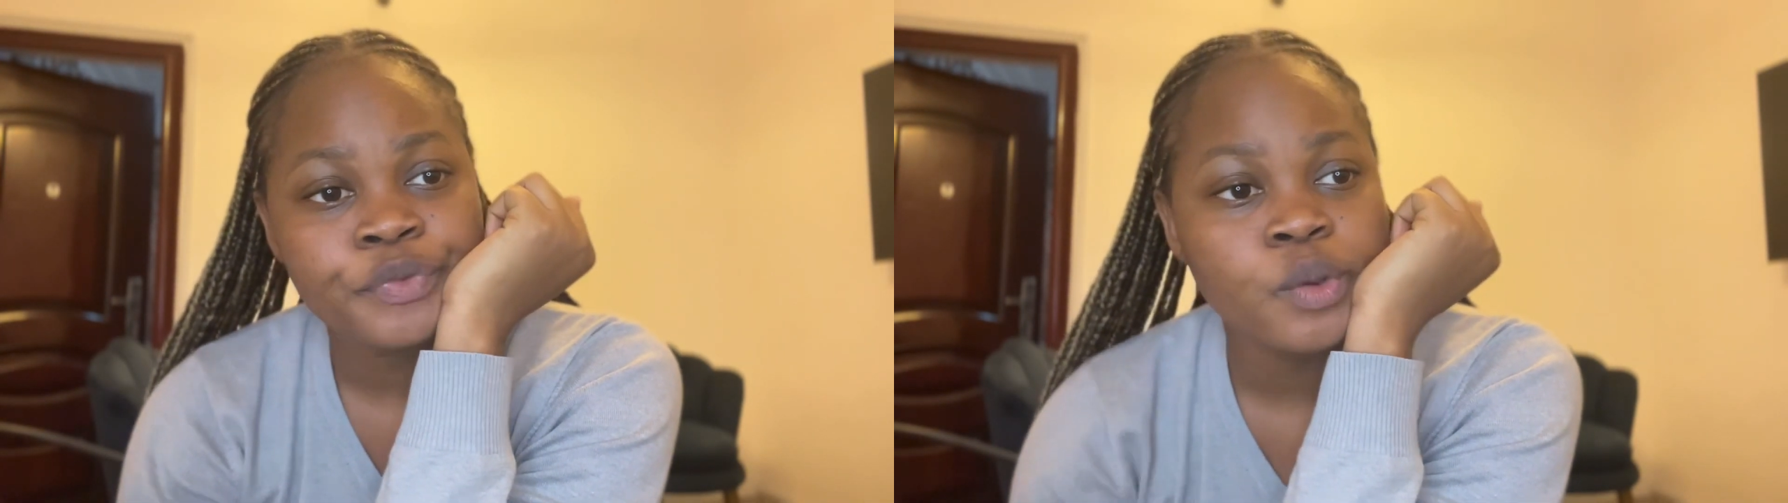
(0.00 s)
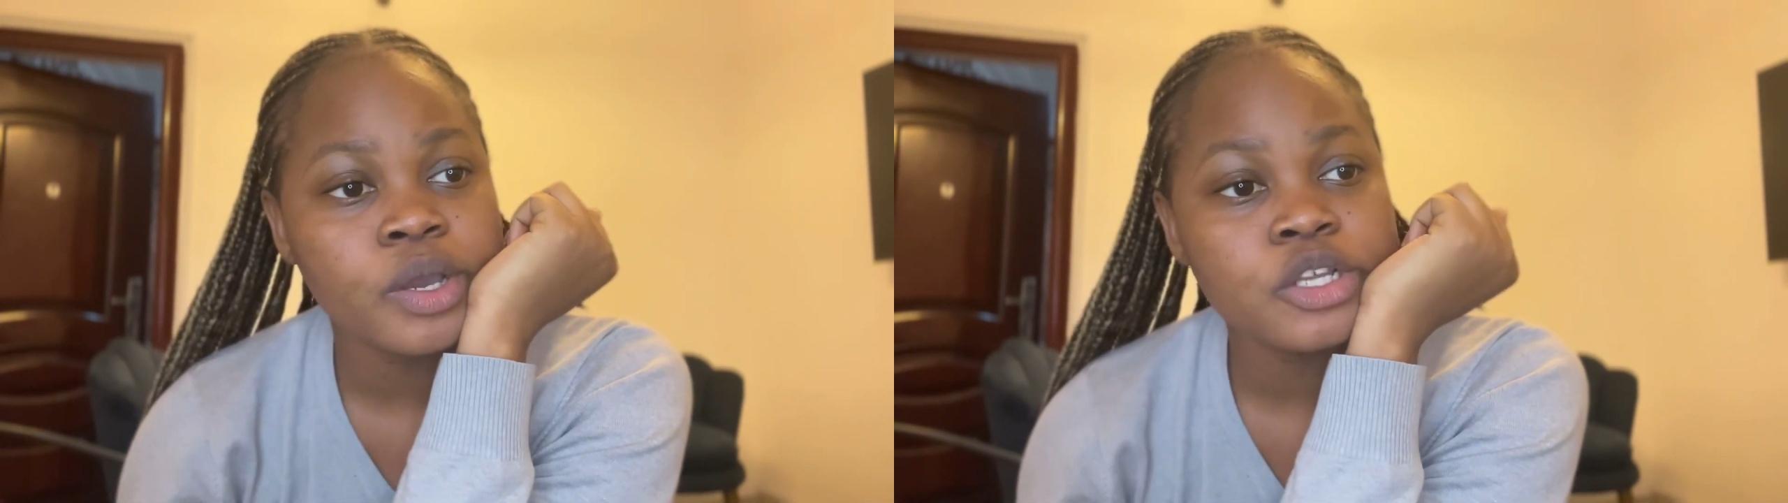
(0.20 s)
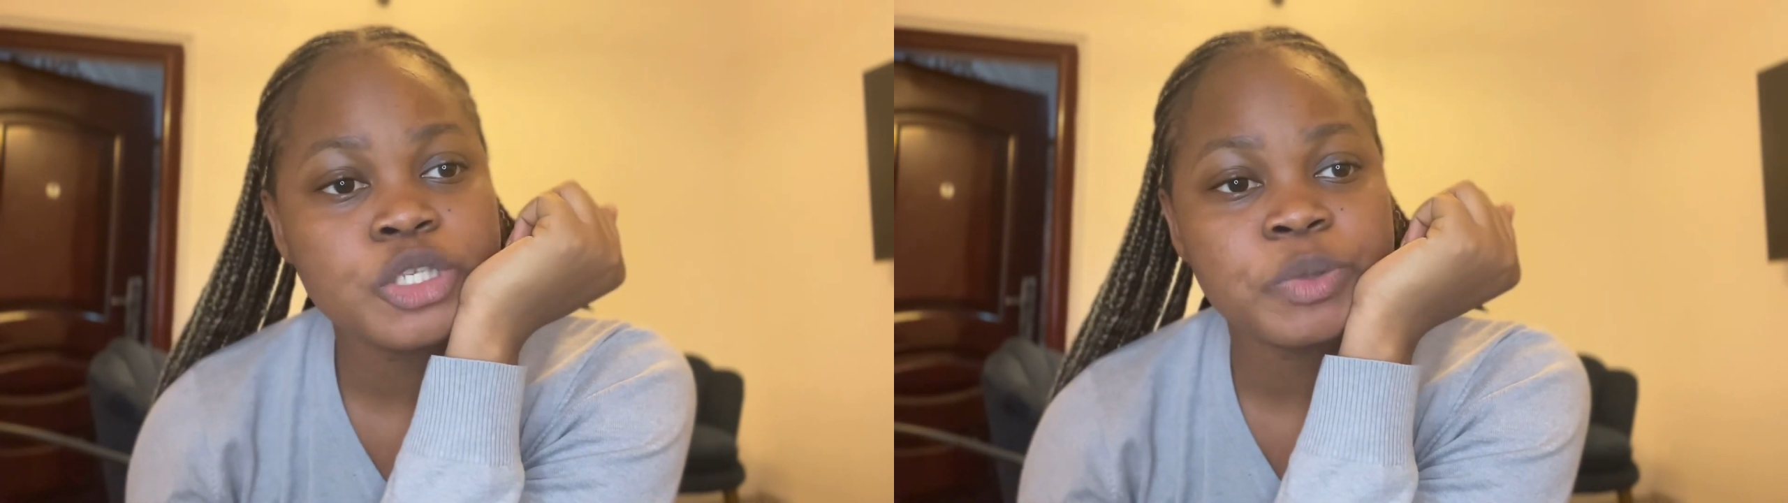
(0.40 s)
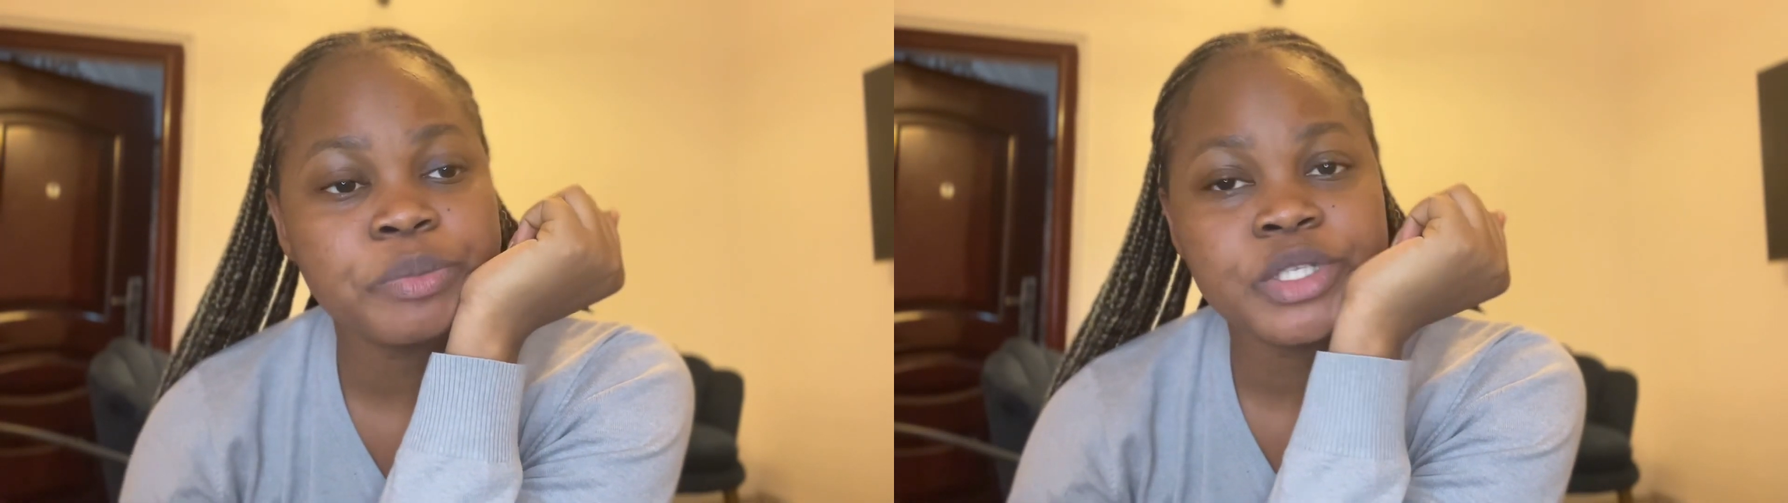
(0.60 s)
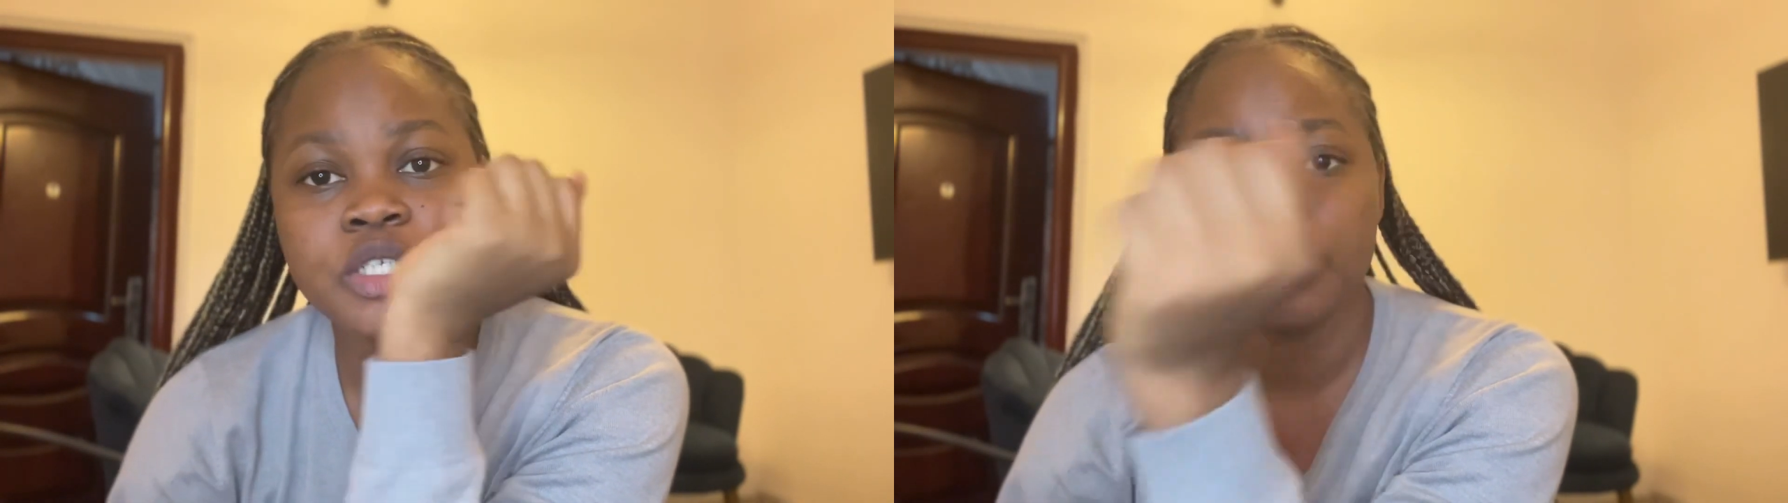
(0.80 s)
we're going to be
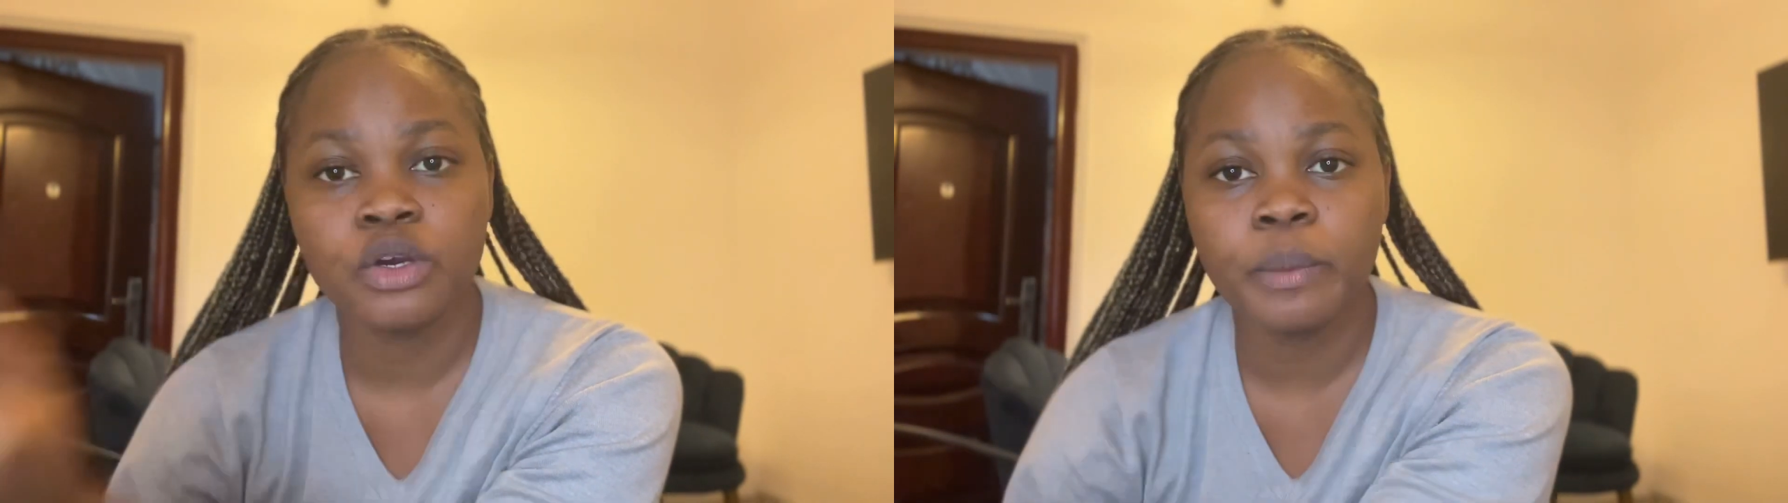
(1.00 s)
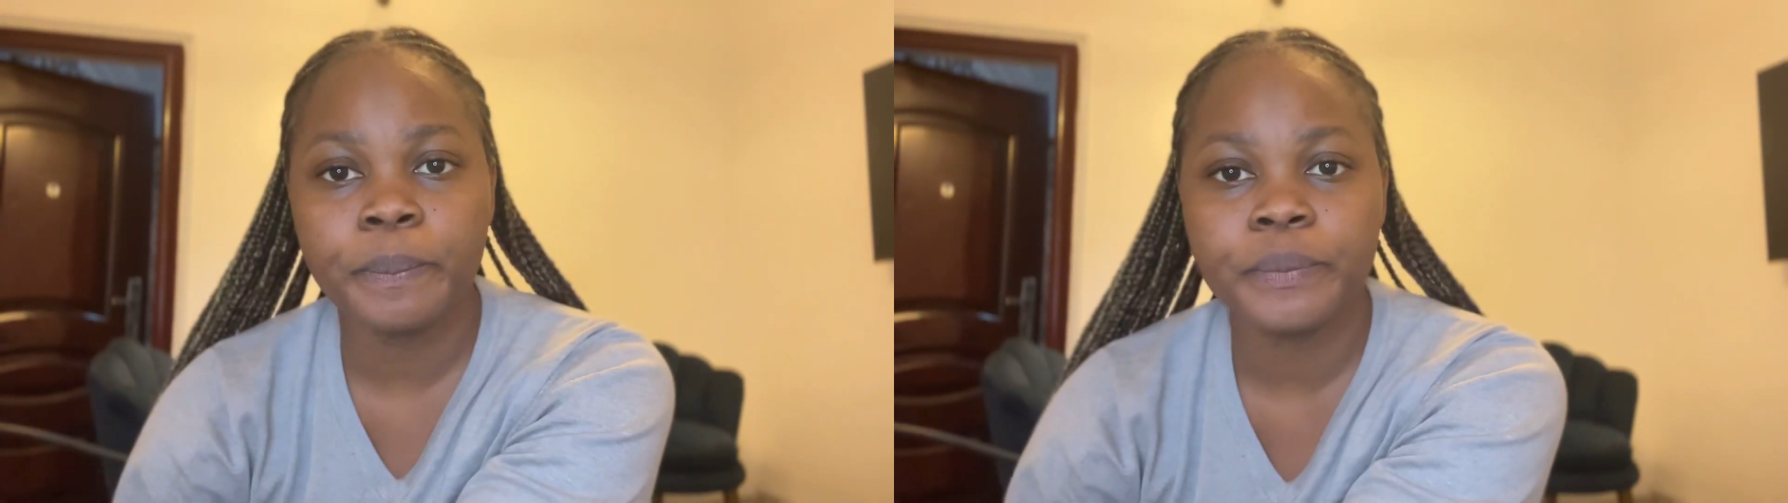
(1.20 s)
meeting up